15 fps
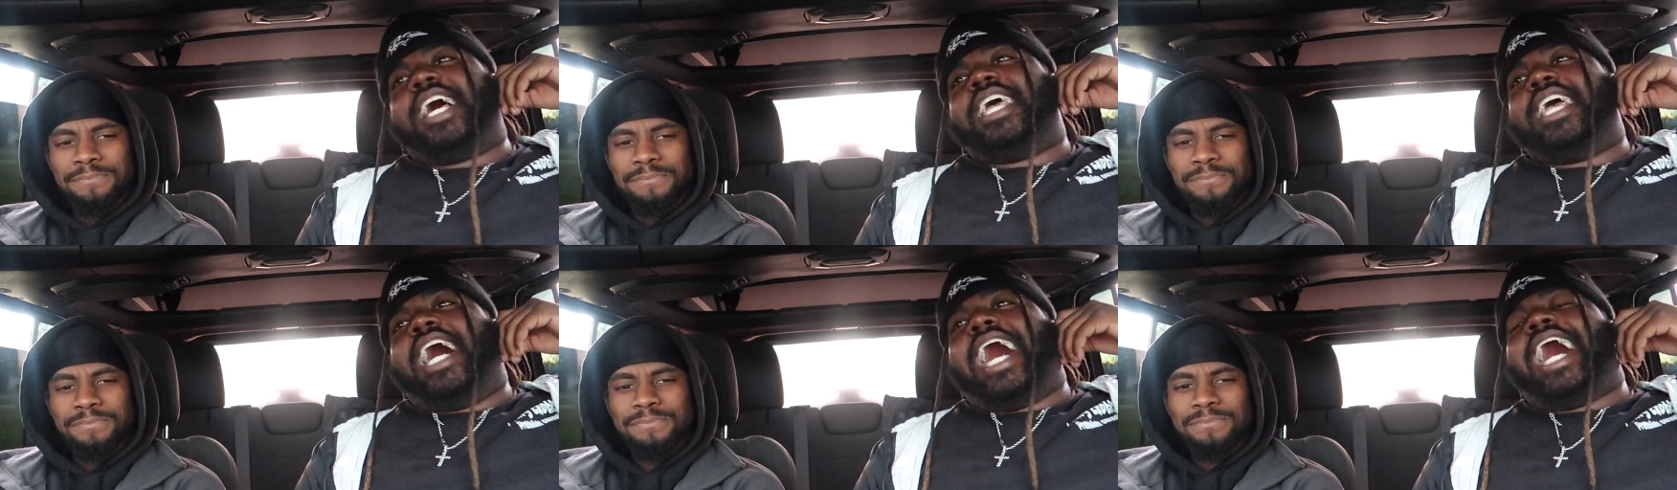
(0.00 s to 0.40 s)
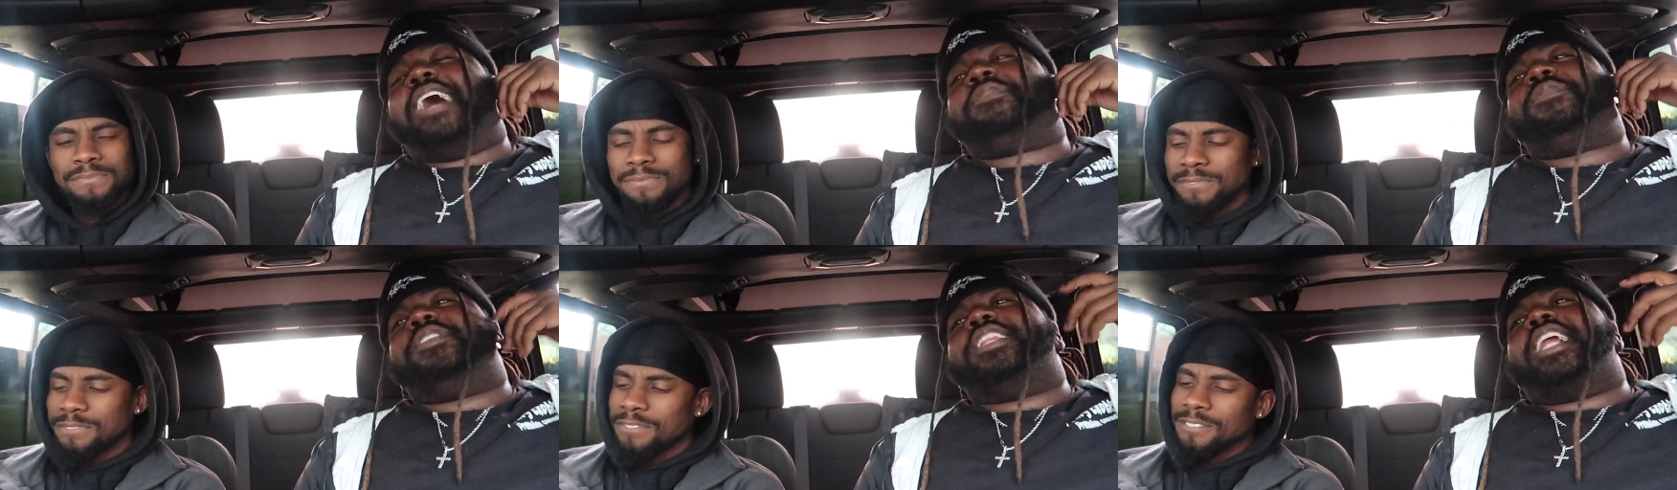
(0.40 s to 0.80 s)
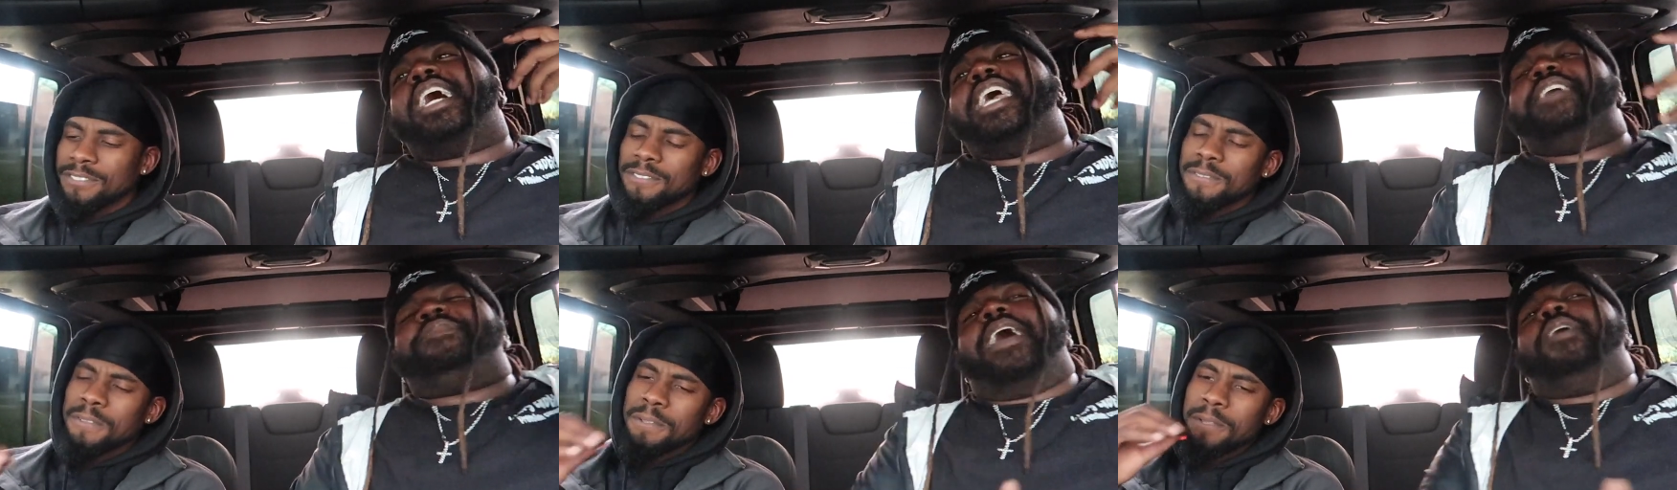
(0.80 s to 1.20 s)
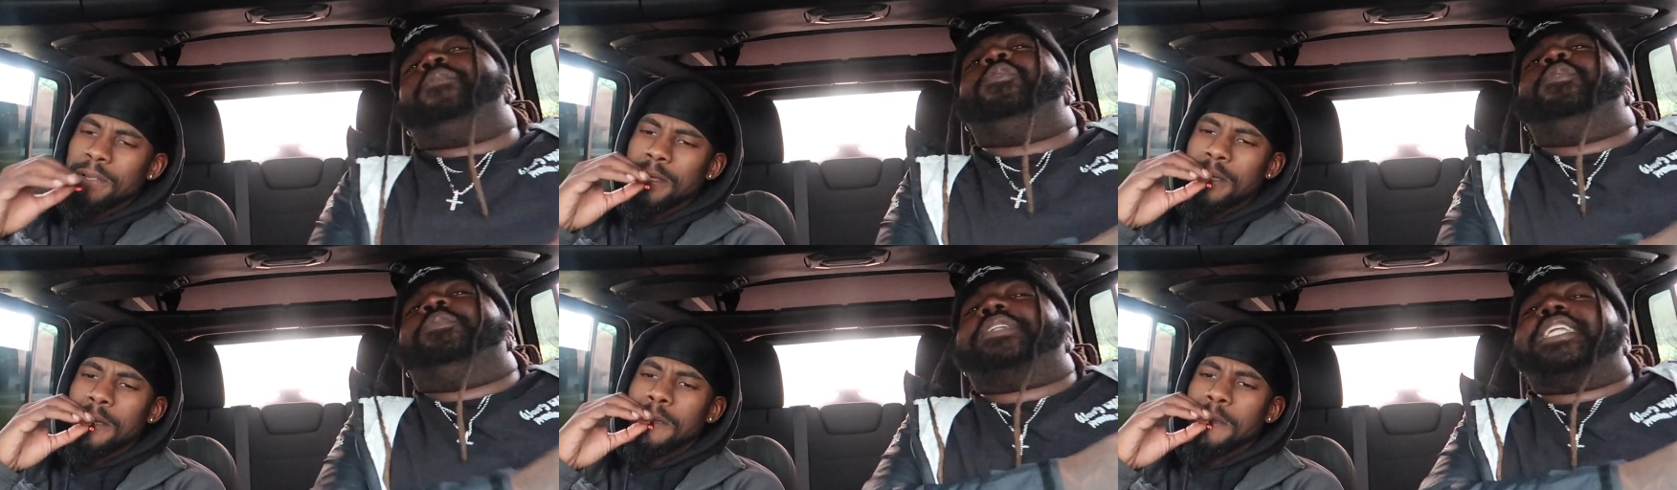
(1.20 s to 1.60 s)
Speaker 1: Like, I feel like if
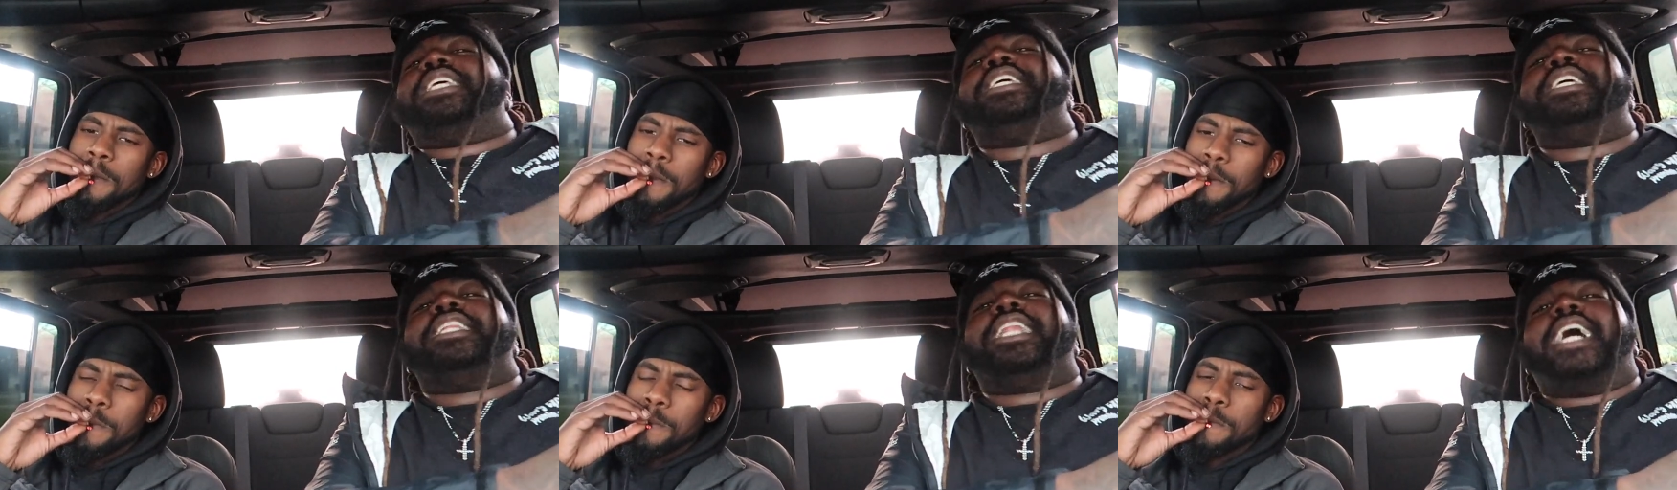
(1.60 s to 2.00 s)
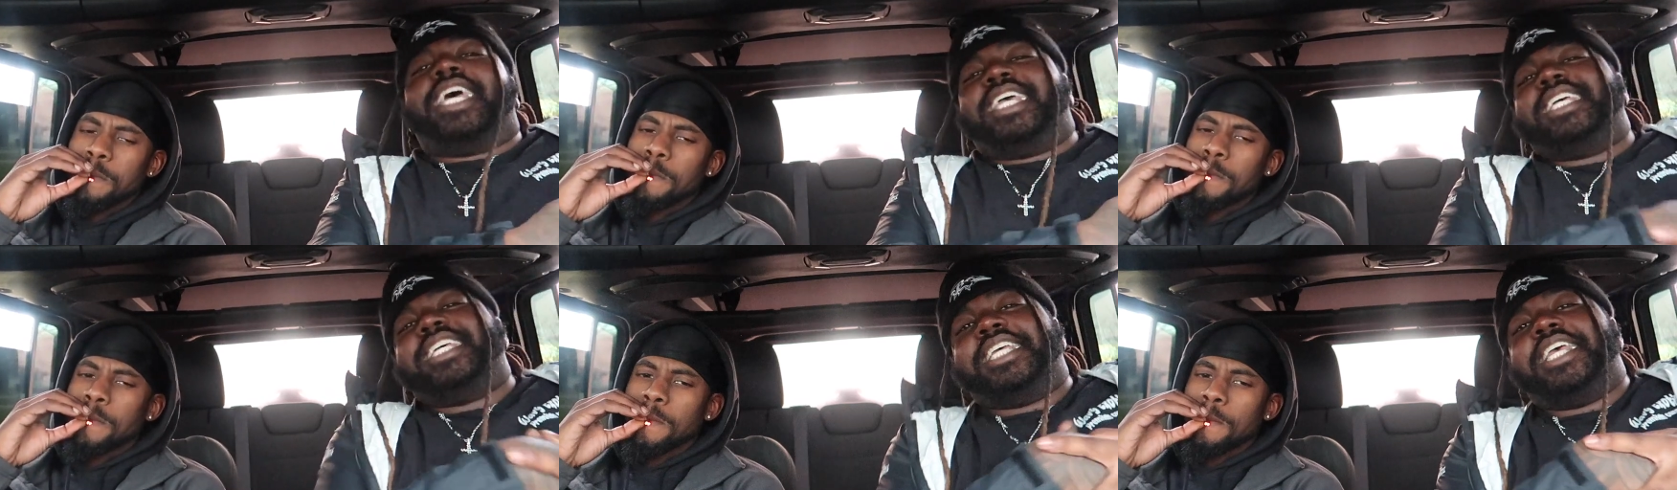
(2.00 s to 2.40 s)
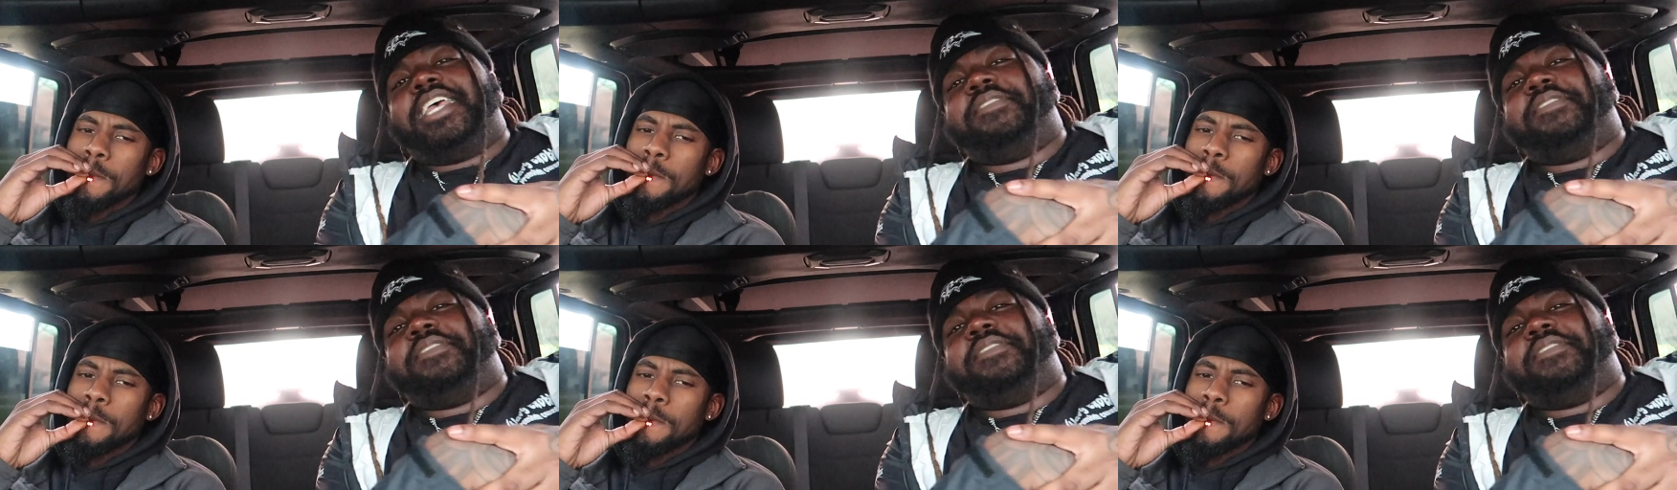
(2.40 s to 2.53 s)
I won't there, like,